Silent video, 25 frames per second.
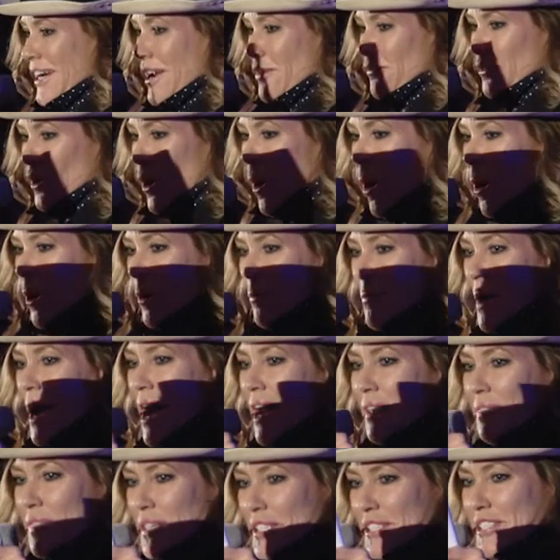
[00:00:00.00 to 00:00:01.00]
of
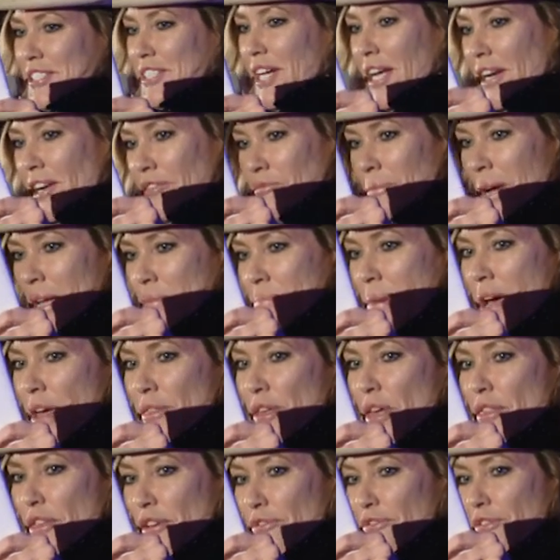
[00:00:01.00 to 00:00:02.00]
Coleman, the son of my
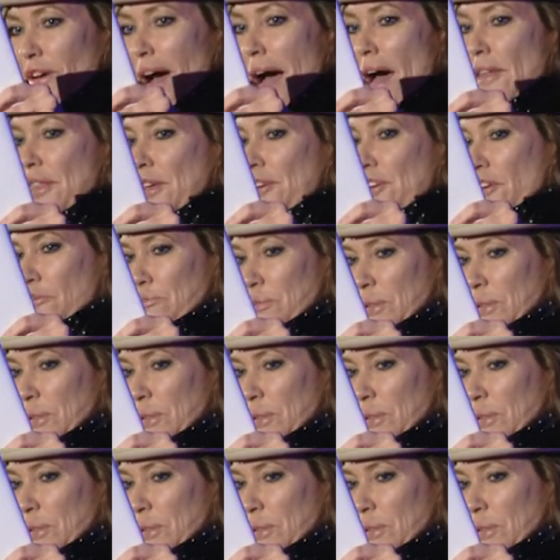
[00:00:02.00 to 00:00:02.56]
mother, the father of